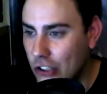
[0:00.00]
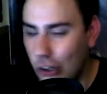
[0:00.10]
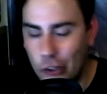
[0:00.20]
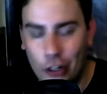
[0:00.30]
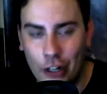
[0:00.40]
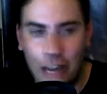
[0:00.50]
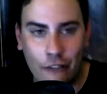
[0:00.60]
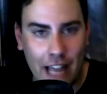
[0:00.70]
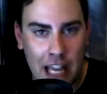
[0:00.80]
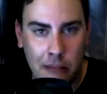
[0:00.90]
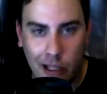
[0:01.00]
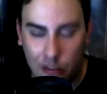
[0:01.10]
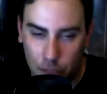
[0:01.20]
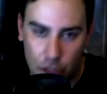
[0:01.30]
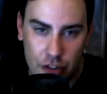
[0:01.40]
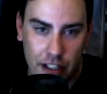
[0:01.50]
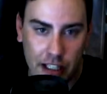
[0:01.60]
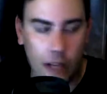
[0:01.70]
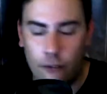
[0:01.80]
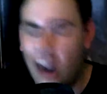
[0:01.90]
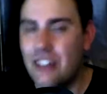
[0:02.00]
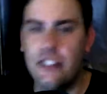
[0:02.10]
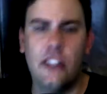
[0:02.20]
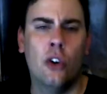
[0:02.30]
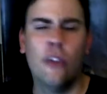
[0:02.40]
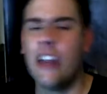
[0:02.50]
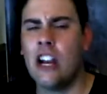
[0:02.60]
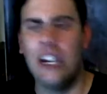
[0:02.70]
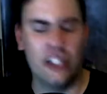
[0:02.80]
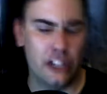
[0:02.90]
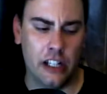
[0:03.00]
So you can have gaming, music, advice, and all that kind of